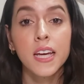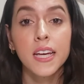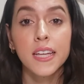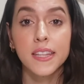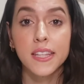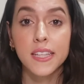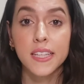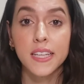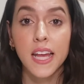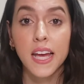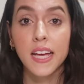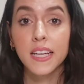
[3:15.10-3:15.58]

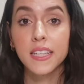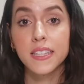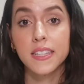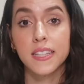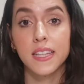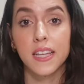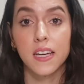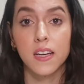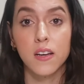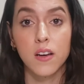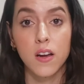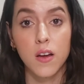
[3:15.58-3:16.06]
The next
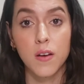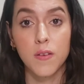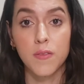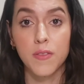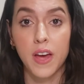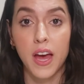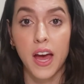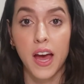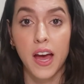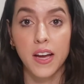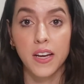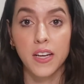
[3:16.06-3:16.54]
letter of the
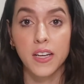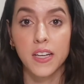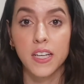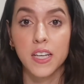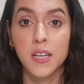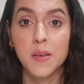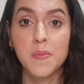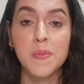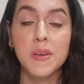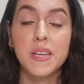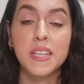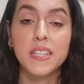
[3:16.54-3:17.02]

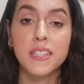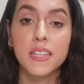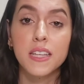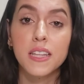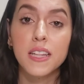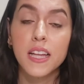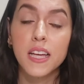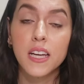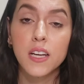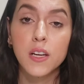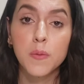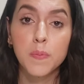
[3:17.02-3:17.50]
acronym is the
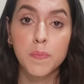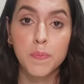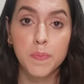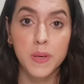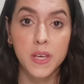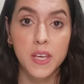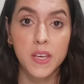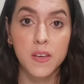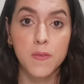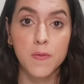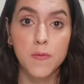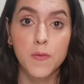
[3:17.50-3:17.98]
letter
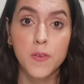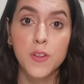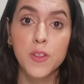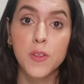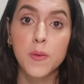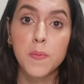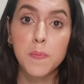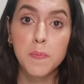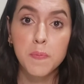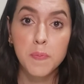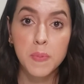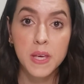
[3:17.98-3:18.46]
B for
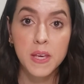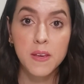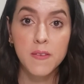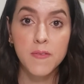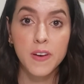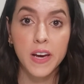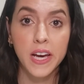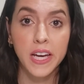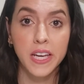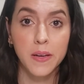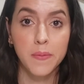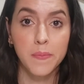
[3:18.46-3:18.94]
the B
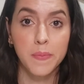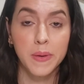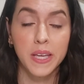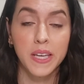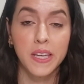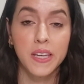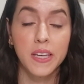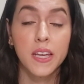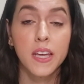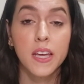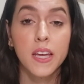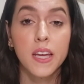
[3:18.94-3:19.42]

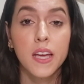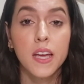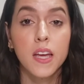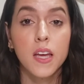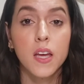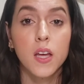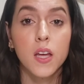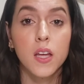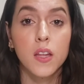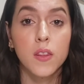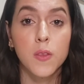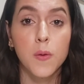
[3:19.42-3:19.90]
vitamin,
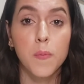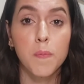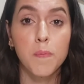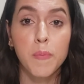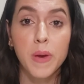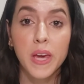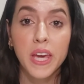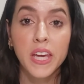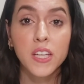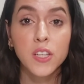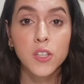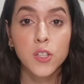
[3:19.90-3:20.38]
the
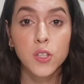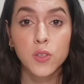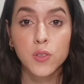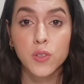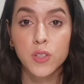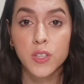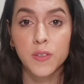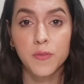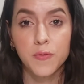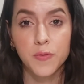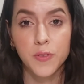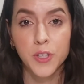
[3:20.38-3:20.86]
main
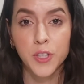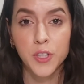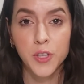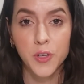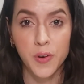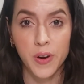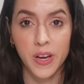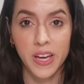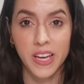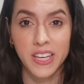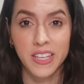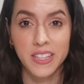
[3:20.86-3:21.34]
nutrient for
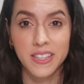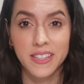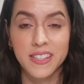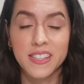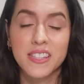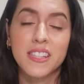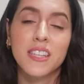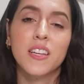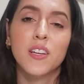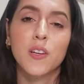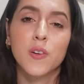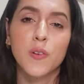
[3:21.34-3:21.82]
grains.
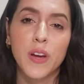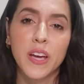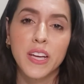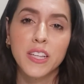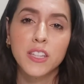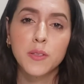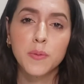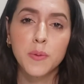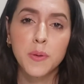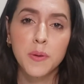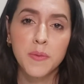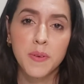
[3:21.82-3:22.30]

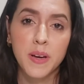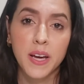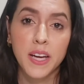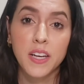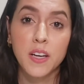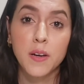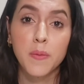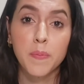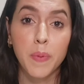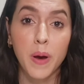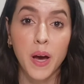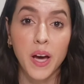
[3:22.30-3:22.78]
Grains provide
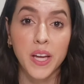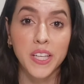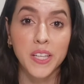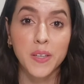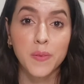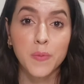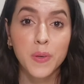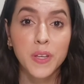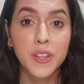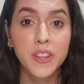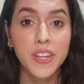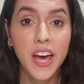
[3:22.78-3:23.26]
our body
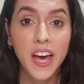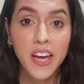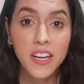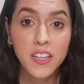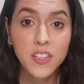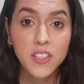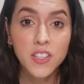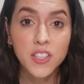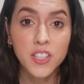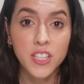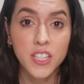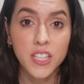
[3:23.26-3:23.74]
with
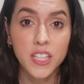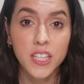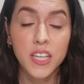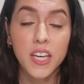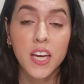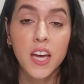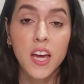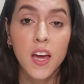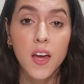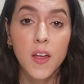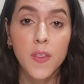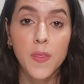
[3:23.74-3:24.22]
energy.
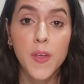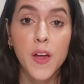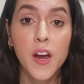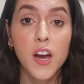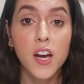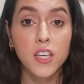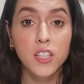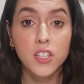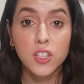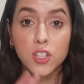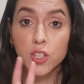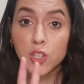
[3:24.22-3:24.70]
There
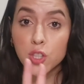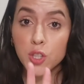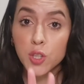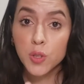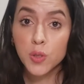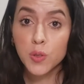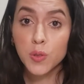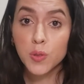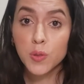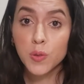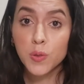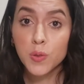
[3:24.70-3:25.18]
are
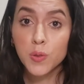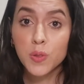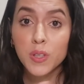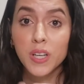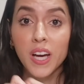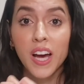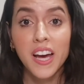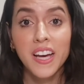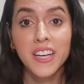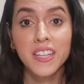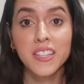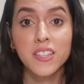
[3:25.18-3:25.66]
2
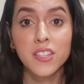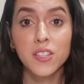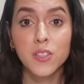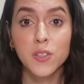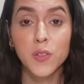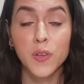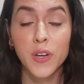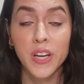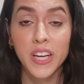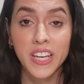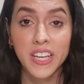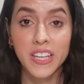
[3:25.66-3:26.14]
kinds of
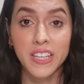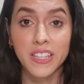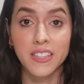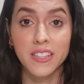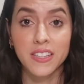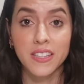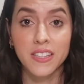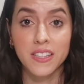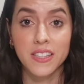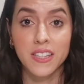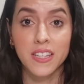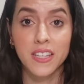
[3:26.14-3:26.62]

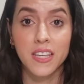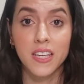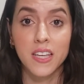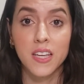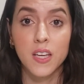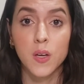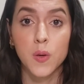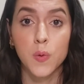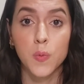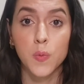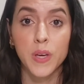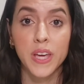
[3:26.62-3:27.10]
grains.
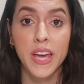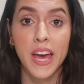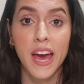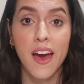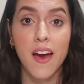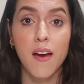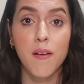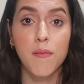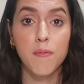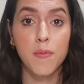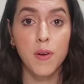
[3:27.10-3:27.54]
We have